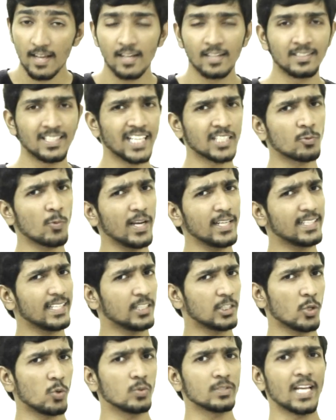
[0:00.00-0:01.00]
That's why they
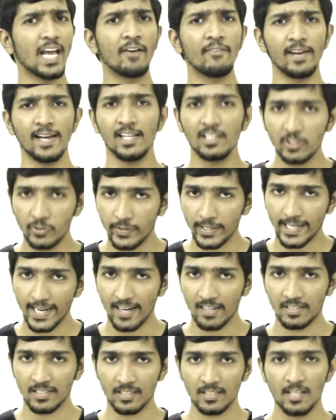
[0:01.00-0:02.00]
don't have L3
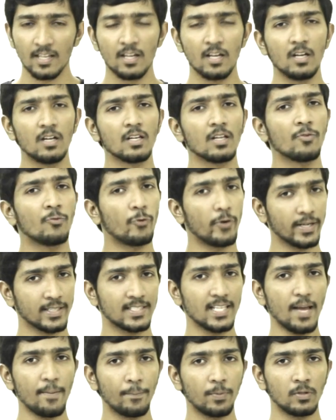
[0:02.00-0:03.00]
caches. For
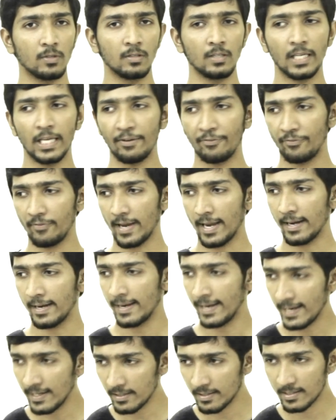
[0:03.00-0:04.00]
example, if an
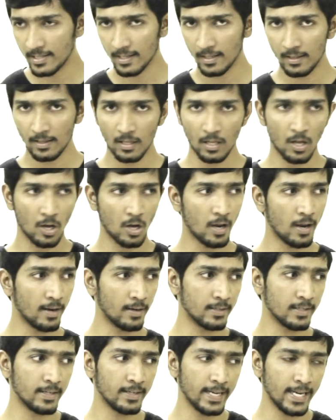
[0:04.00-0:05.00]
Intel and
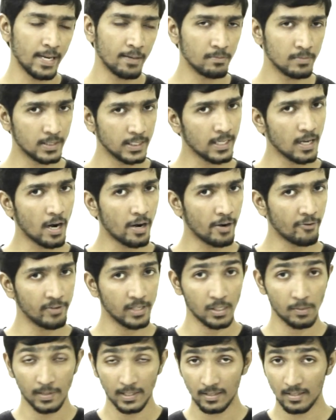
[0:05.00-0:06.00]
an AMD are
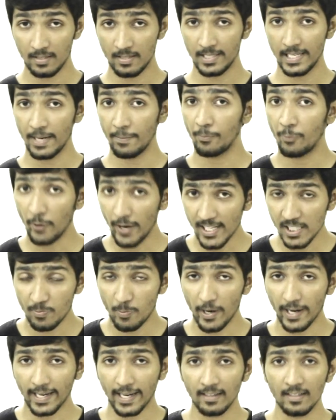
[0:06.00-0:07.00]
available in the same price
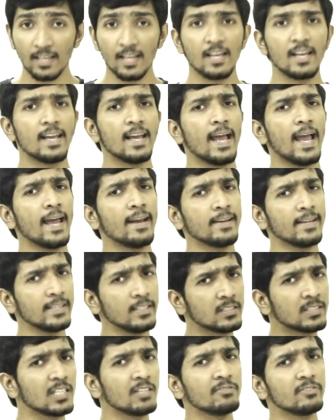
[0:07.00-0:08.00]
bracket, an
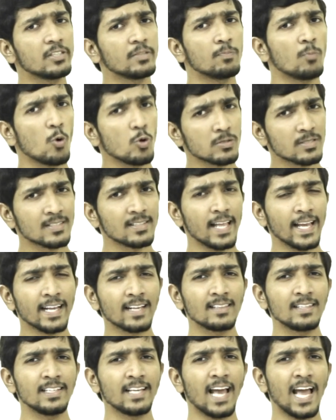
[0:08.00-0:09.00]
Intel would most
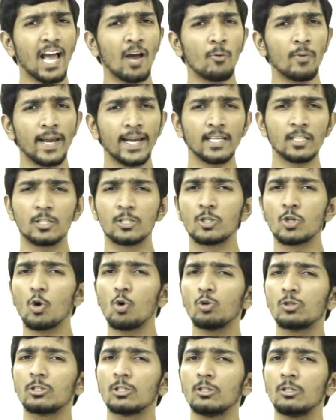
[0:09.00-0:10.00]
likely have a
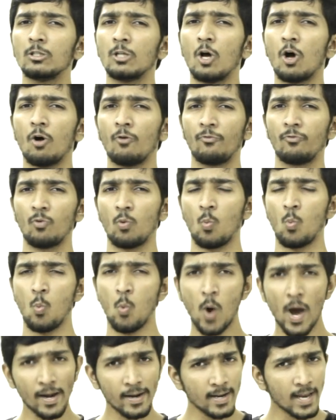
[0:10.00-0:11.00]
total of
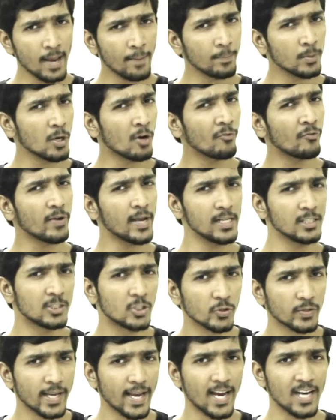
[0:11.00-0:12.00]
1 MB of L2
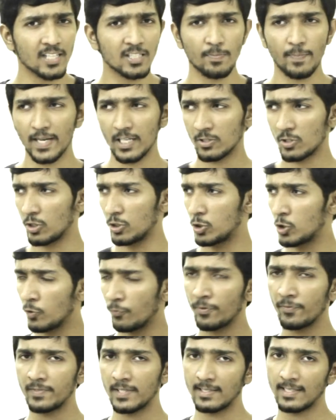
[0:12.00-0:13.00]
cache based on
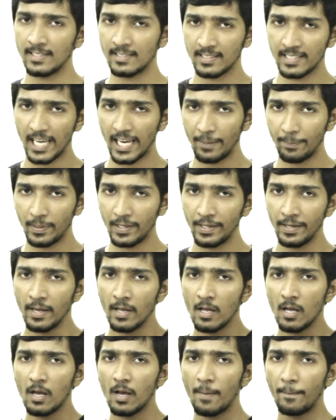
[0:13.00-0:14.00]
256 KB
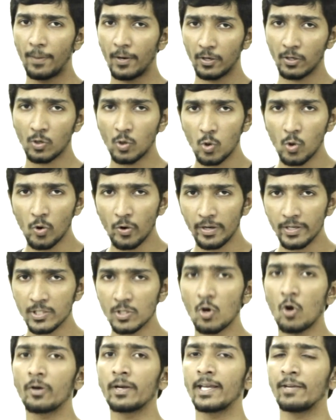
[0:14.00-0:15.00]
per cores
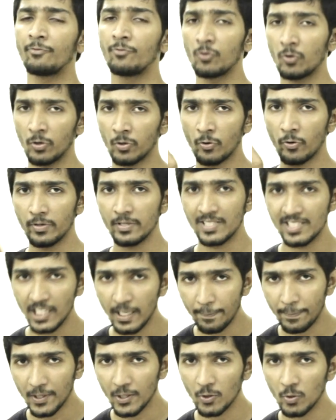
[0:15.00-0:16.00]
on a 4-core
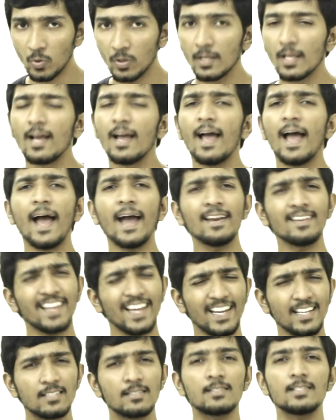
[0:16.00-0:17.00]
CPU and
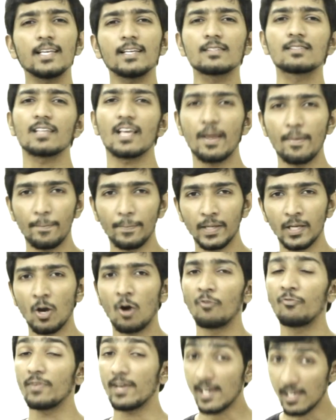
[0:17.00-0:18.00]
a 6 MB
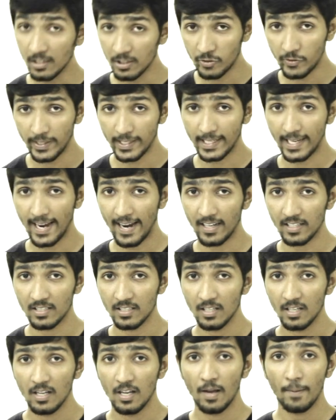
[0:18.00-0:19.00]
of L3 cache.
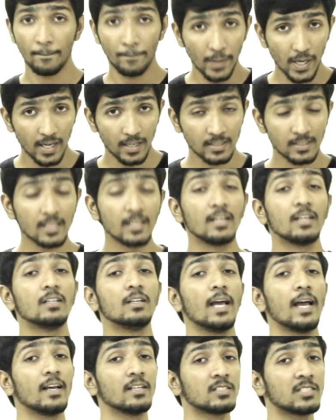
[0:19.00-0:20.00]
But
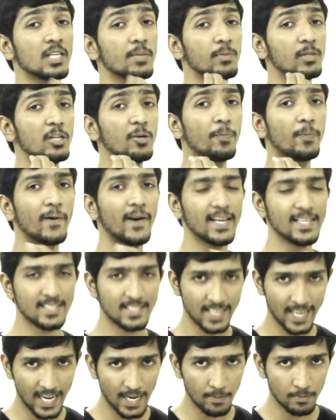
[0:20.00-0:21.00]
a similar priced
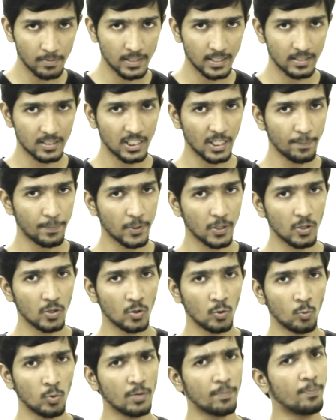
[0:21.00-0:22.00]
AMD CPU
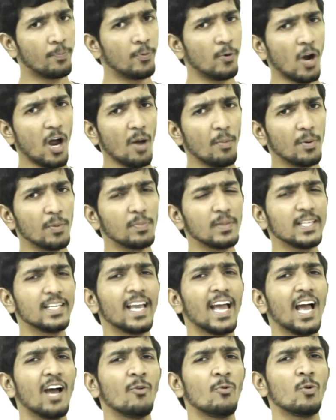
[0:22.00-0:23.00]
would probably
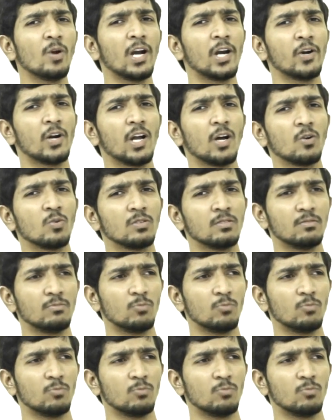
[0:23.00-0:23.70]
have around